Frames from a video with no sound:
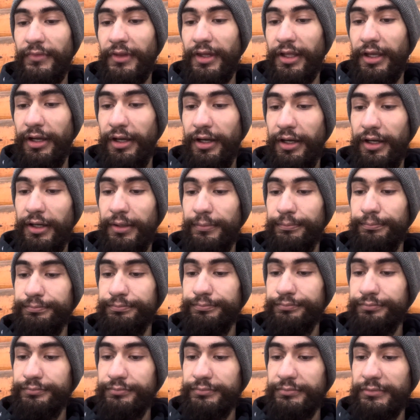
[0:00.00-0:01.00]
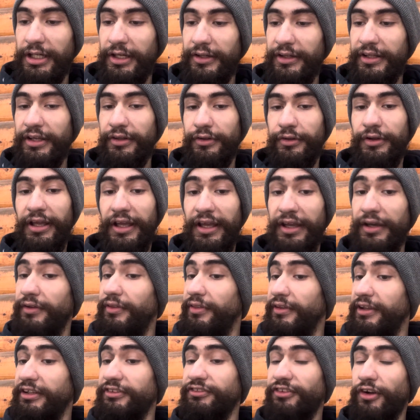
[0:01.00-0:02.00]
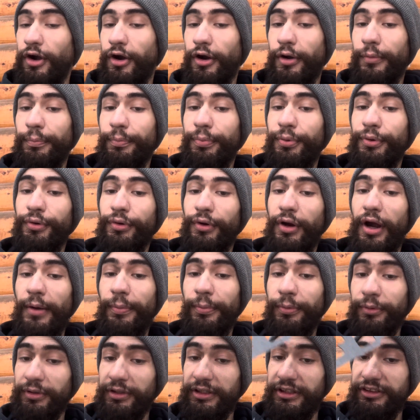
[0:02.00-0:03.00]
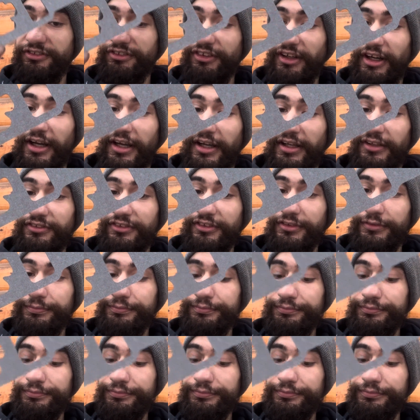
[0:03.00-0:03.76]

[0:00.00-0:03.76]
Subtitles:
On the other hand, these are properly sized.